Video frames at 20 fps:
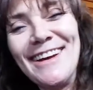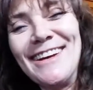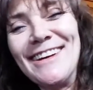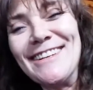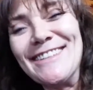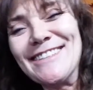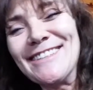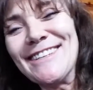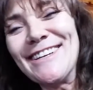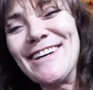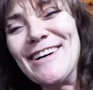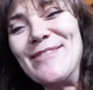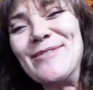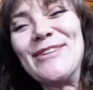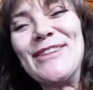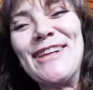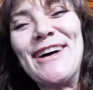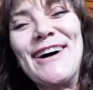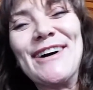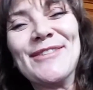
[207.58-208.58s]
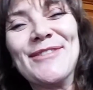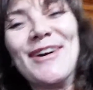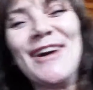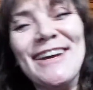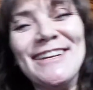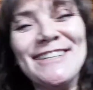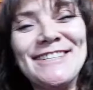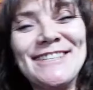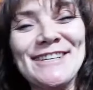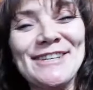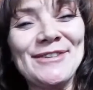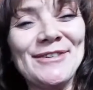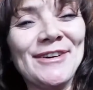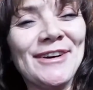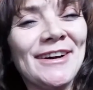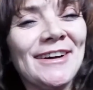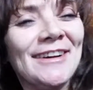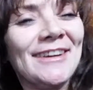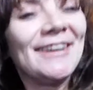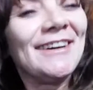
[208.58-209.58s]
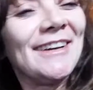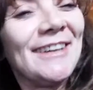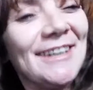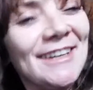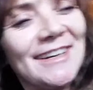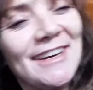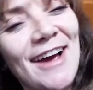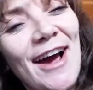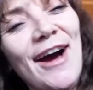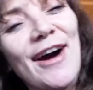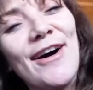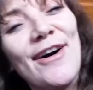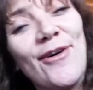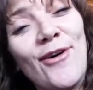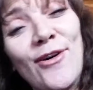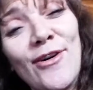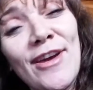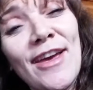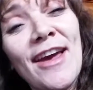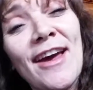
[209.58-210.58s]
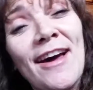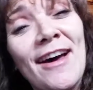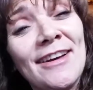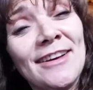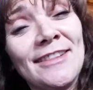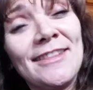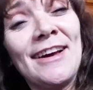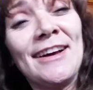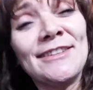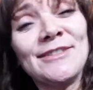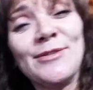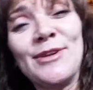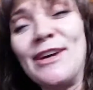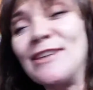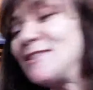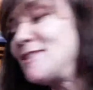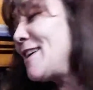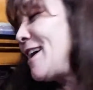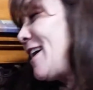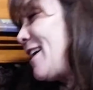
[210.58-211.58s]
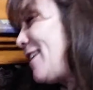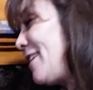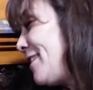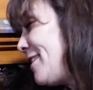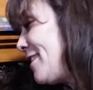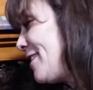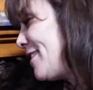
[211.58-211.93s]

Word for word: has come a long way too. Oh yeah, that's what I said.